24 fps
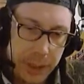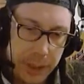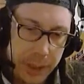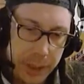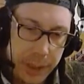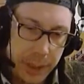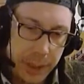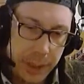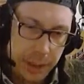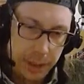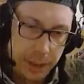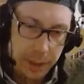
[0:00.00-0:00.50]

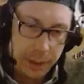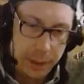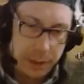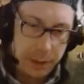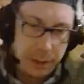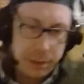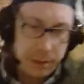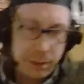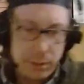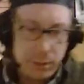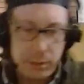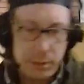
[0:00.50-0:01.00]

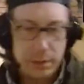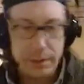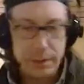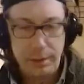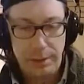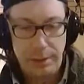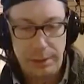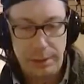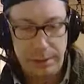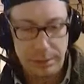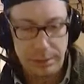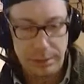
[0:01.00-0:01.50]
analytically
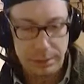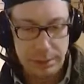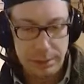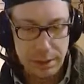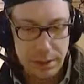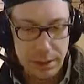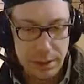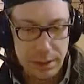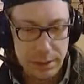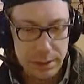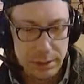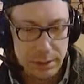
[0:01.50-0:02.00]
honest as a
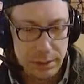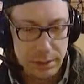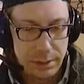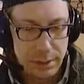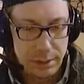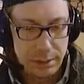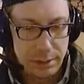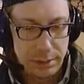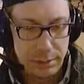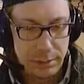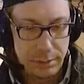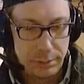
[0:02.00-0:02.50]
scientist
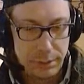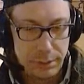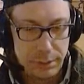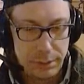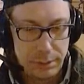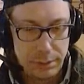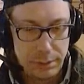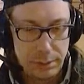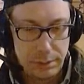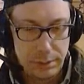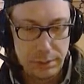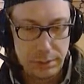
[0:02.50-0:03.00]
has to be,
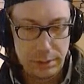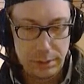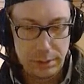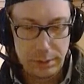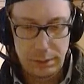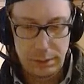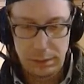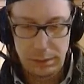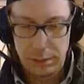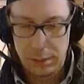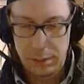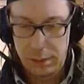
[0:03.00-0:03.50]
because
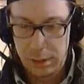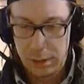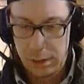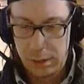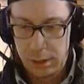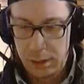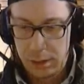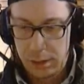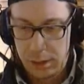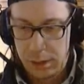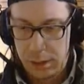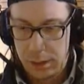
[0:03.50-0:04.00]

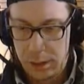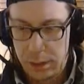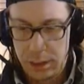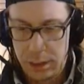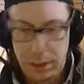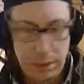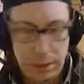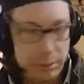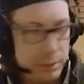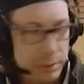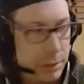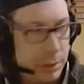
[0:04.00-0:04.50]
they can get
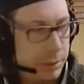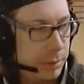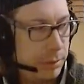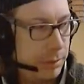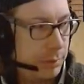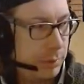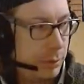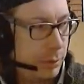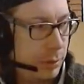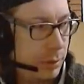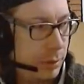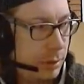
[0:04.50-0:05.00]
away with
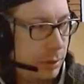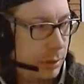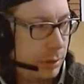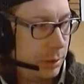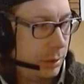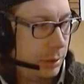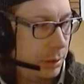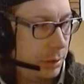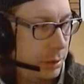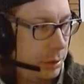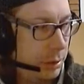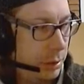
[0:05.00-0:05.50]
more, and
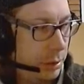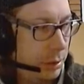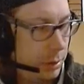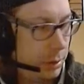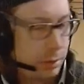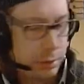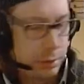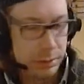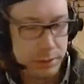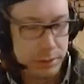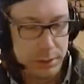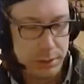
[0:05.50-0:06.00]

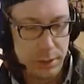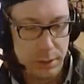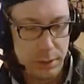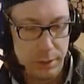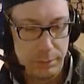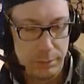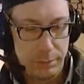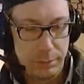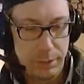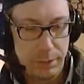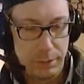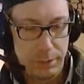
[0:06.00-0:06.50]
there's not a
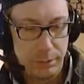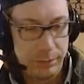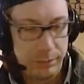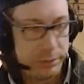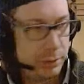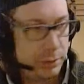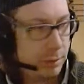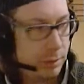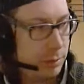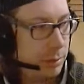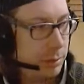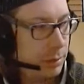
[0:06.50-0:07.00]
peer
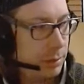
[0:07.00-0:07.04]
review.